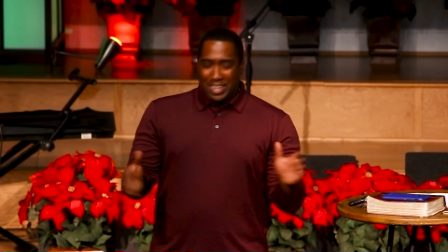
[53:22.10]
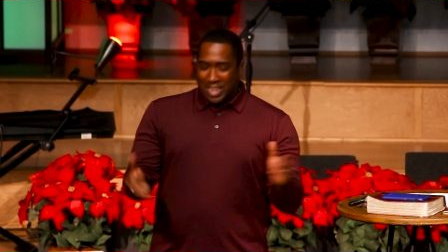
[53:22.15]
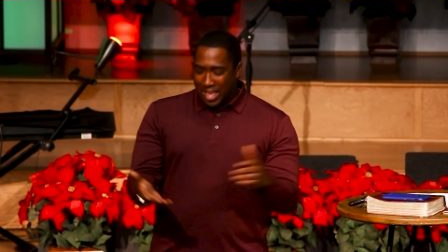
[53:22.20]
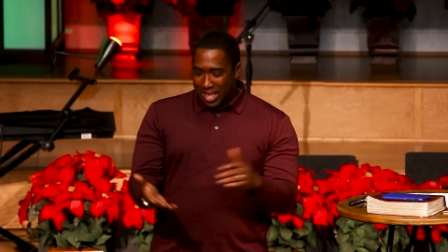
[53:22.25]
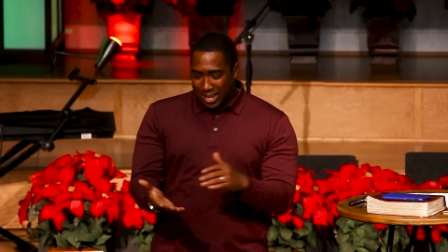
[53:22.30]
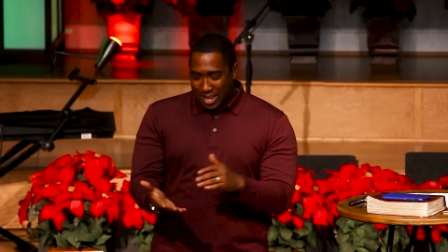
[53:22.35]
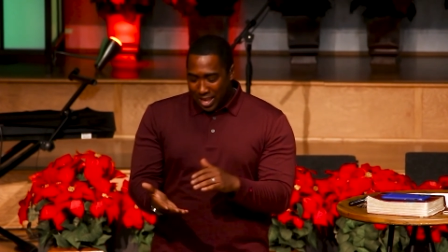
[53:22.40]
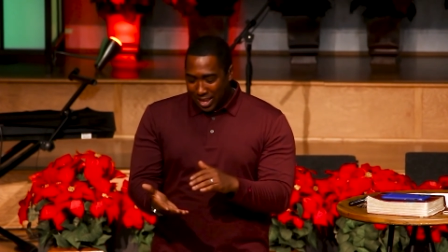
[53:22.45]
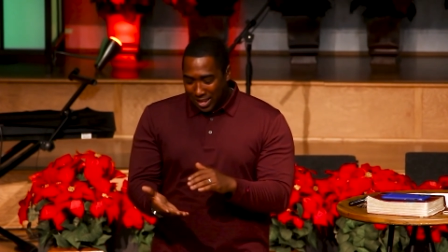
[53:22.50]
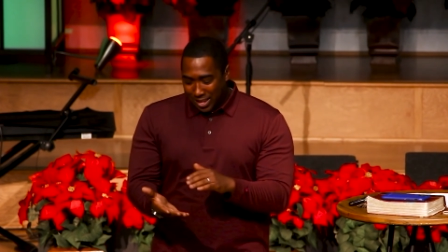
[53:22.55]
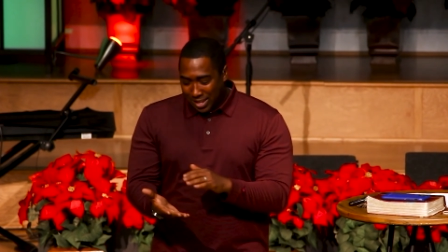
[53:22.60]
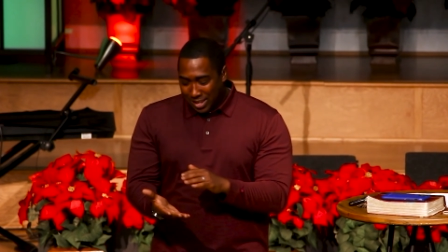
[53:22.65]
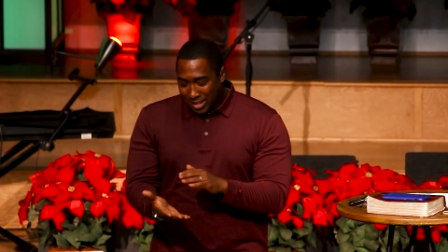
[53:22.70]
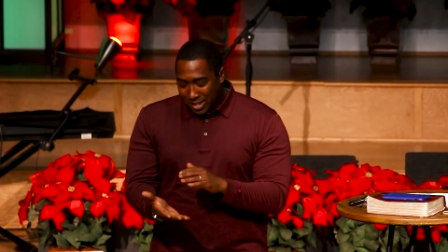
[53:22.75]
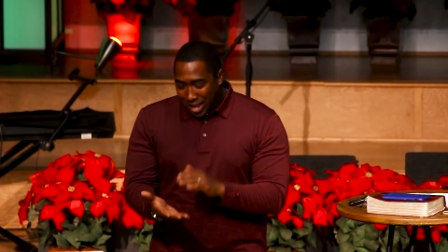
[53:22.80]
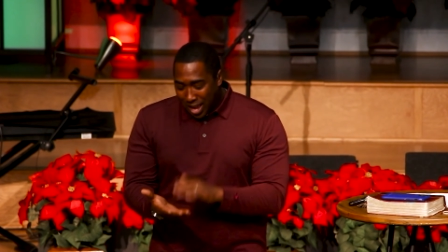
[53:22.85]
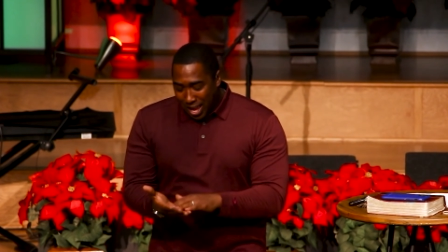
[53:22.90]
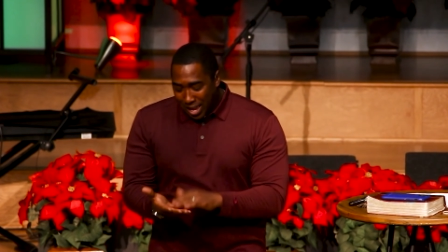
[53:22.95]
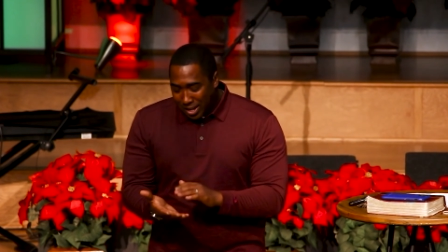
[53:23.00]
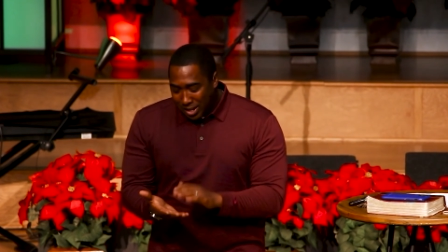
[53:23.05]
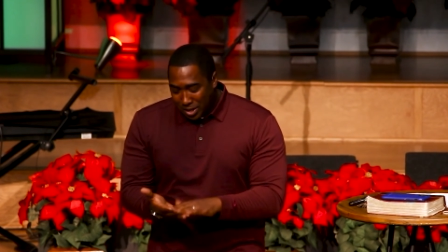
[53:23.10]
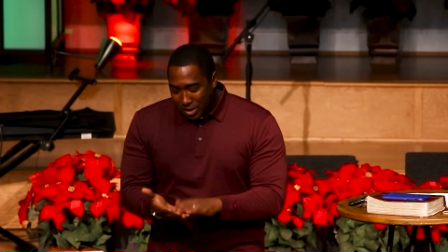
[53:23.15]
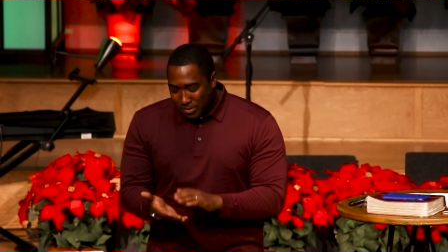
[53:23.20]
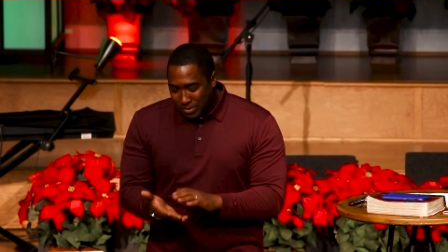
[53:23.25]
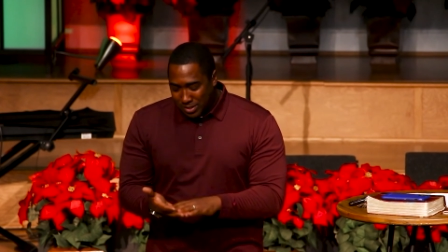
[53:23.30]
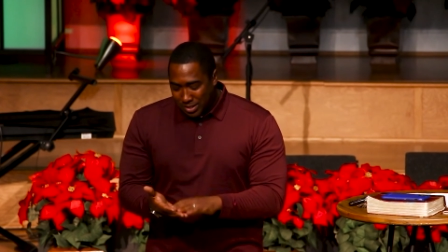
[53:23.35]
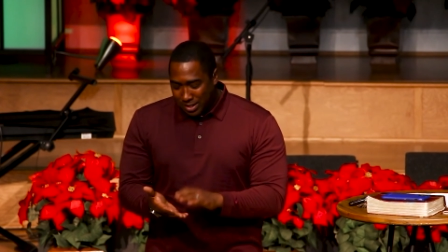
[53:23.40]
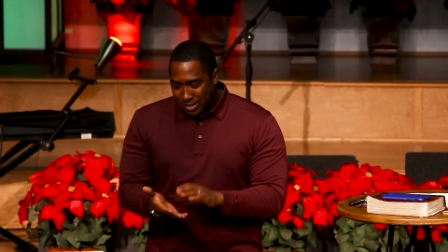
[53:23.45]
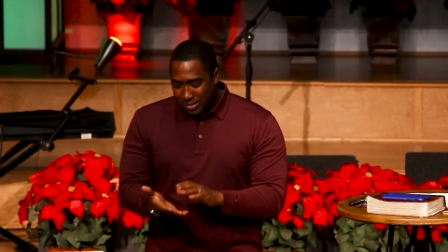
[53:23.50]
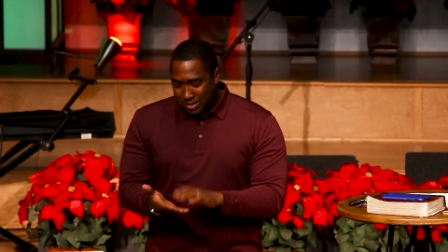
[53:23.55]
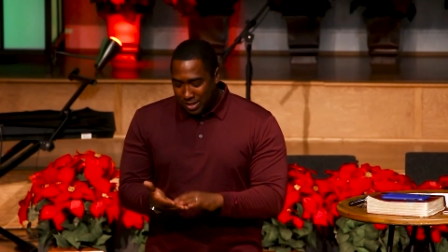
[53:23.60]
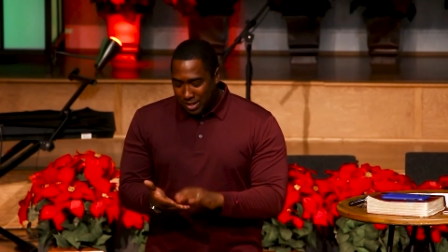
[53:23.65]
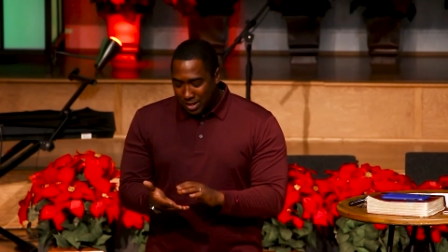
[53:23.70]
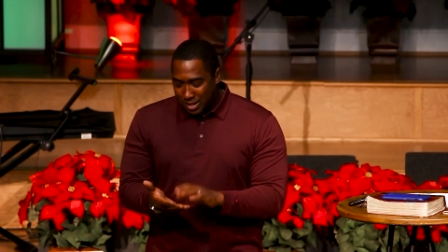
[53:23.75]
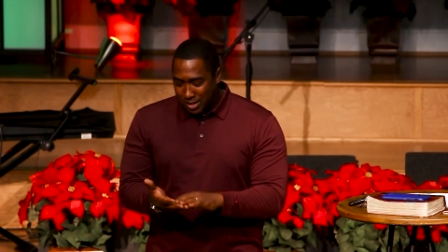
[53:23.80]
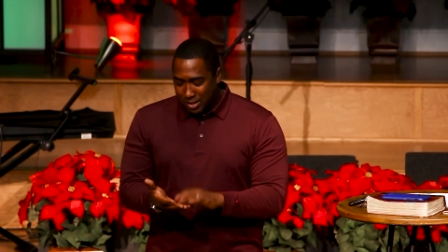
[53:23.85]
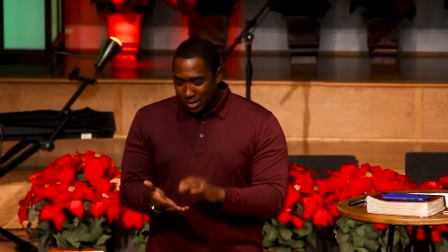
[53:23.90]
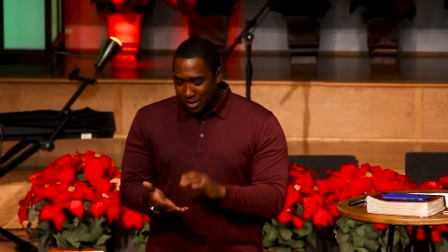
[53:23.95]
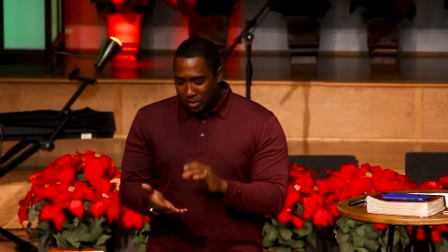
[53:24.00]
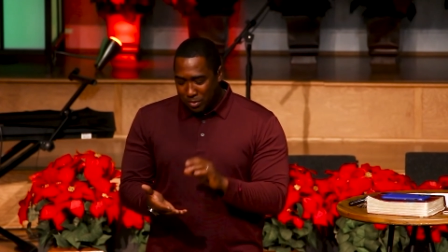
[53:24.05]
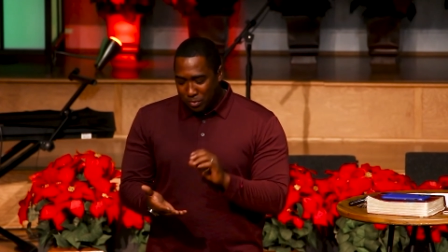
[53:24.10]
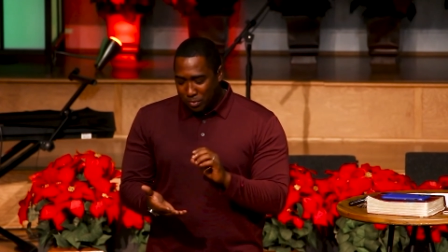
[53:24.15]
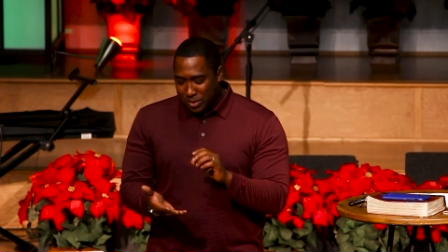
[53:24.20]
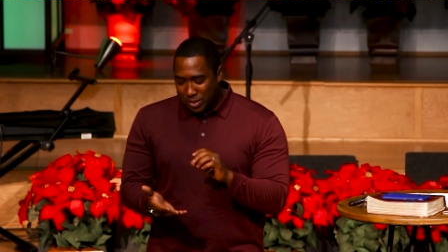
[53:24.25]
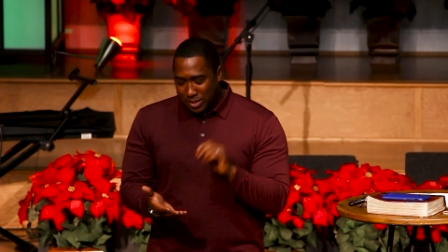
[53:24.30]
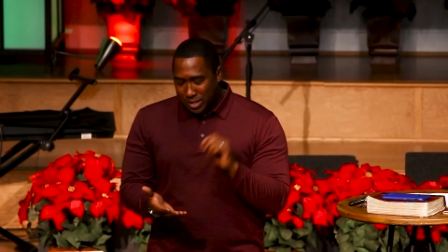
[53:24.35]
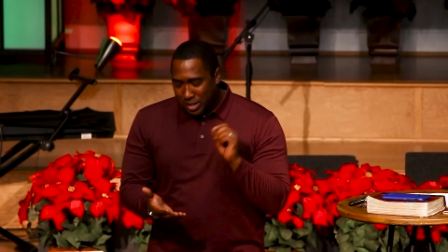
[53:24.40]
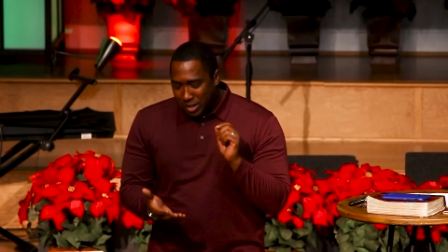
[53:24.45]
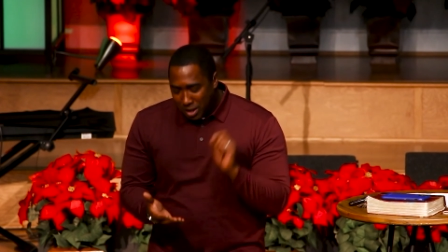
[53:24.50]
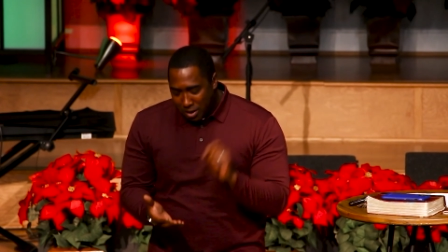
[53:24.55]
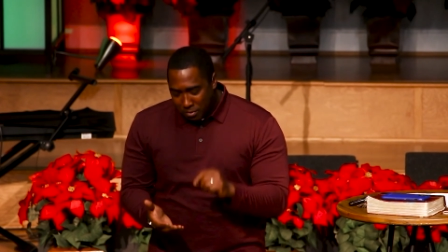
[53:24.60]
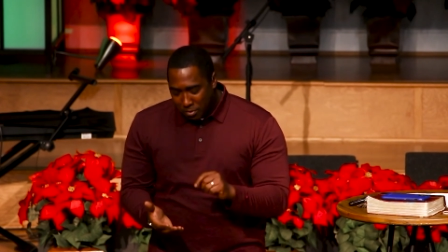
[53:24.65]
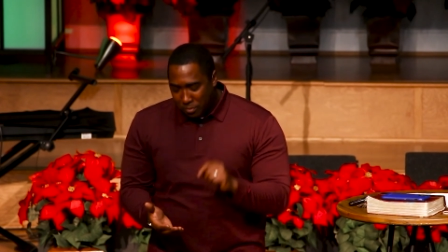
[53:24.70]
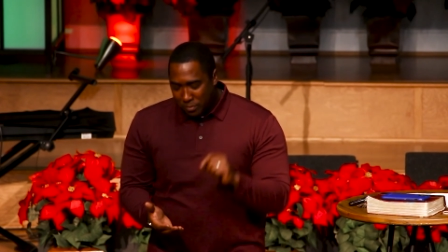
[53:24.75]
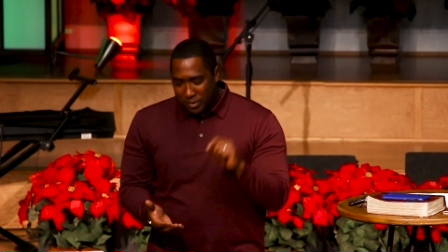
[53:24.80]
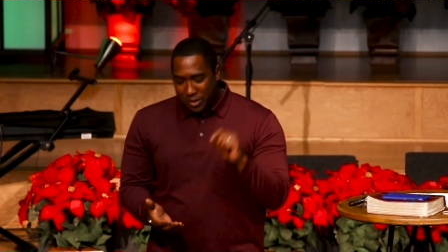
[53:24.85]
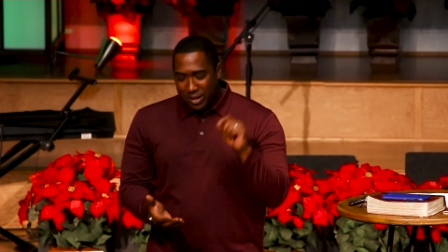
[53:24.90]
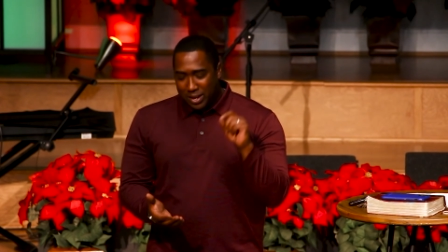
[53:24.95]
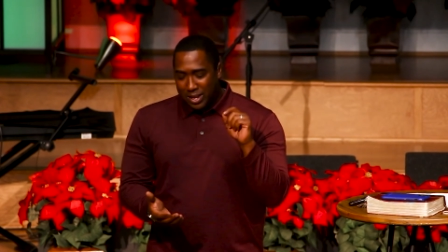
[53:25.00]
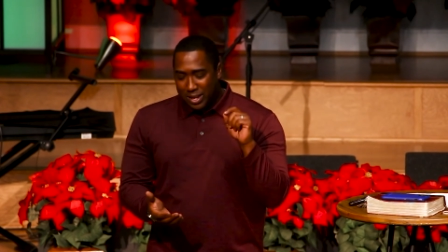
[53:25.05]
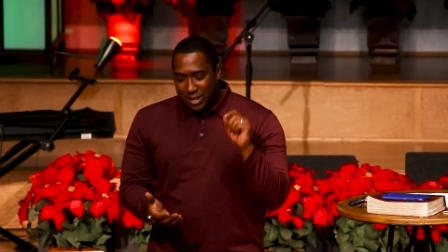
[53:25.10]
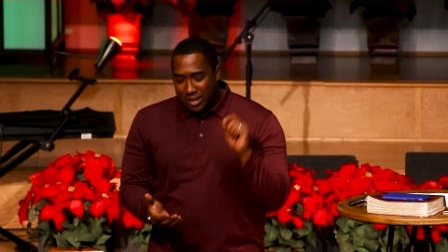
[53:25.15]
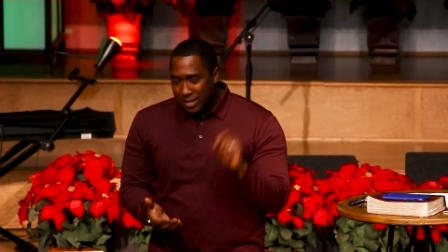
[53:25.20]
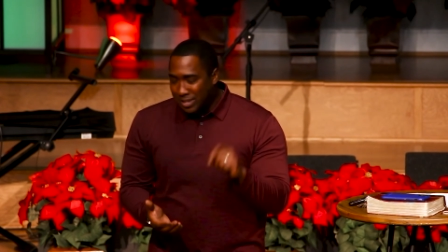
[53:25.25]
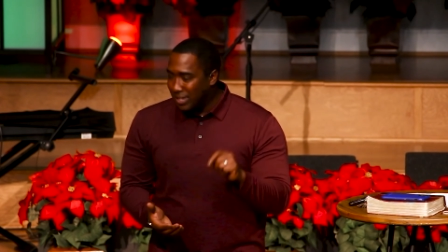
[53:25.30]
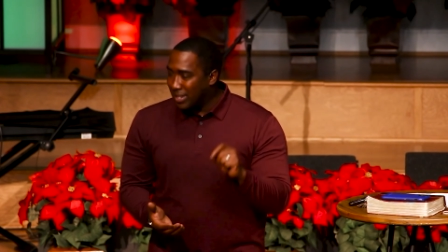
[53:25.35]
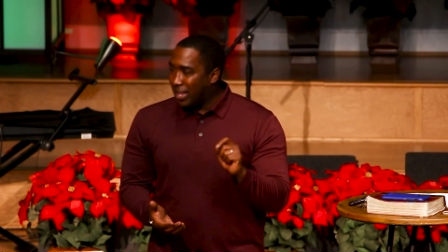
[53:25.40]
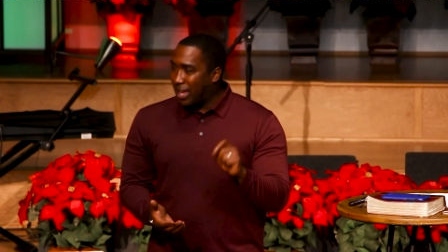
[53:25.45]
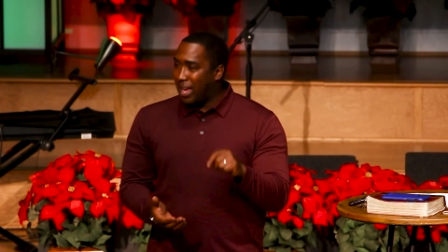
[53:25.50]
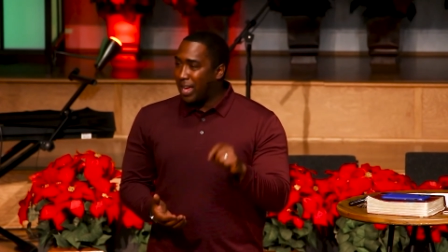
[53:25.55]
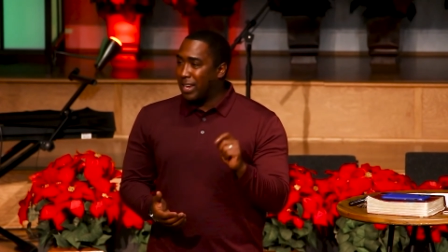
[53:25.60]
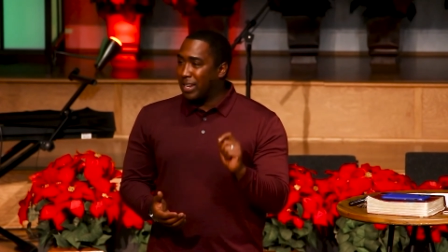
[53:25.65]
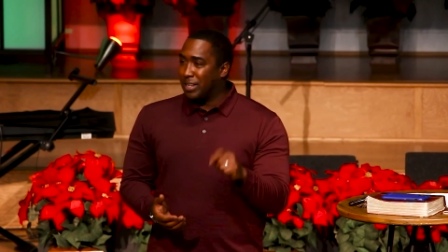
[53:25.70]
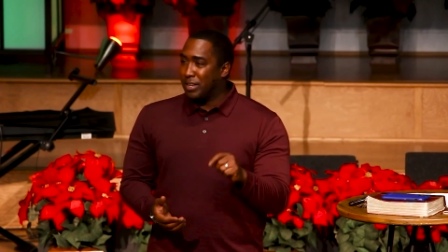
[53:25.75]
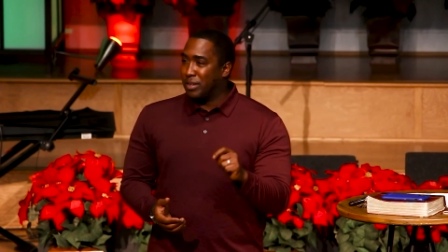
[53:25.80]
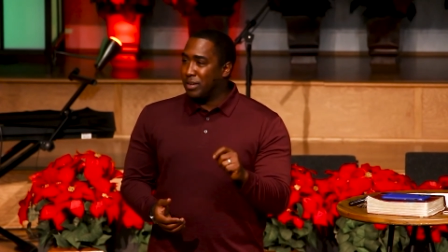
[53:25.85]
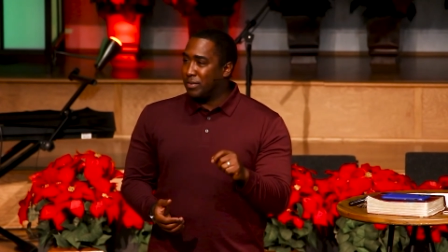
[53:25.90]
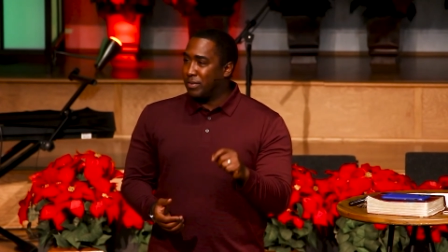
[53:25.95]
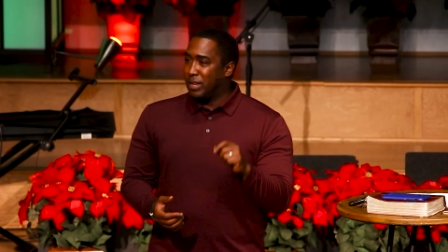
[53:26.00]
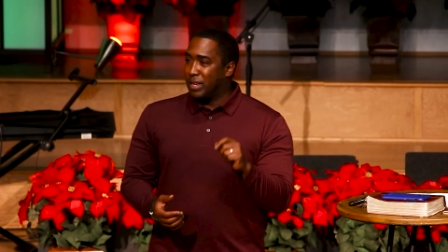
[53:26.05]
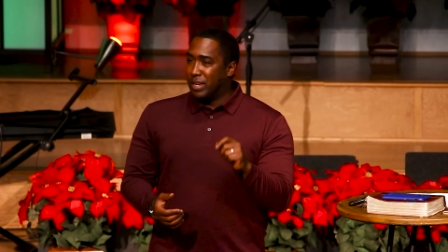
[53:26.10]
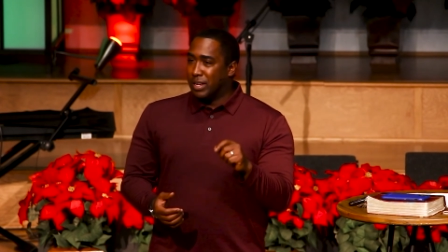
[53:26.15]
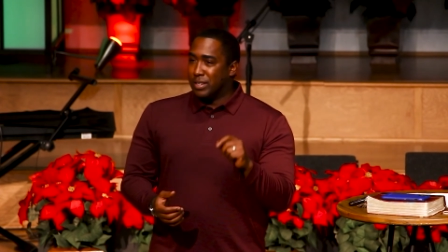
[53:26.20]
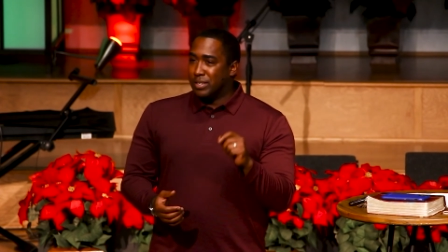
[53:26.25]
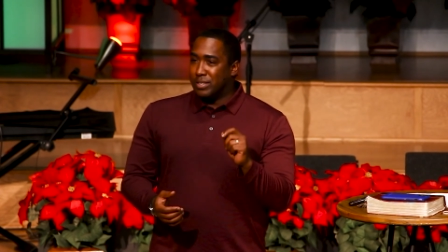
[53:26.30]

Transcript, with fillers: Like, like God loves us uh, uh, with a never failing, undying love.